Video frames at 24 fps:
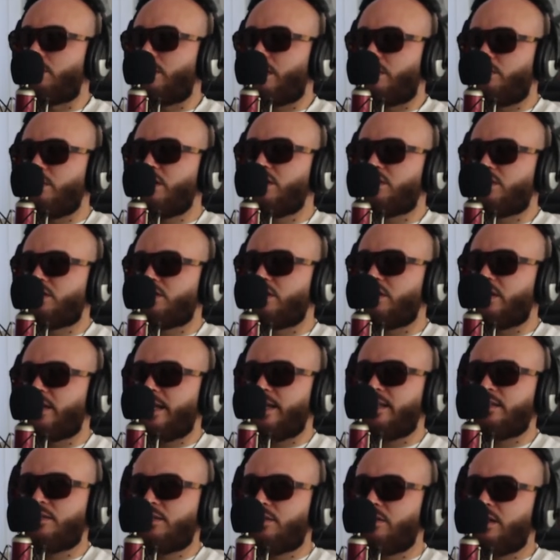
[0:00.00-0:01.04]
They reach a certain
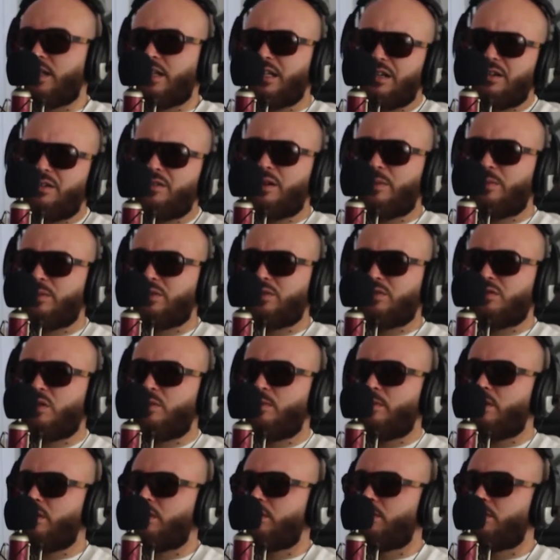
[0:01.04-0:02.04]
age and they're like, you know, I'm gonna just go